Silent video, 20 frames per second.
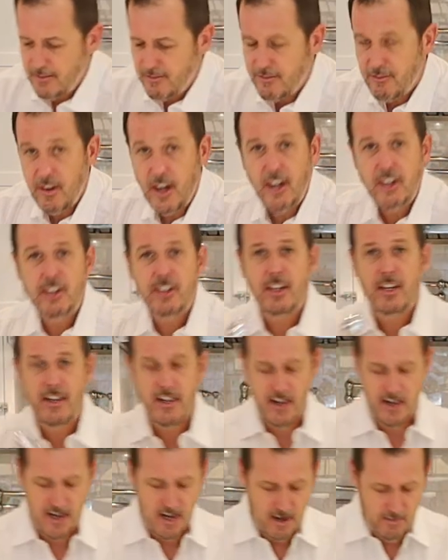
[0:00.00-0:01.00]
fresh
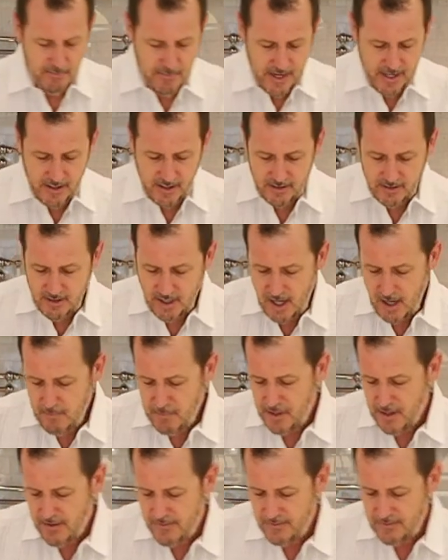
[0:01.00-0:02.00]
nutmeg on
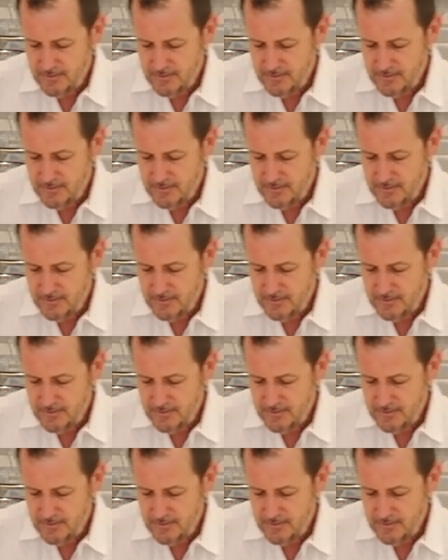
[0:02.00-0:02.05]
top.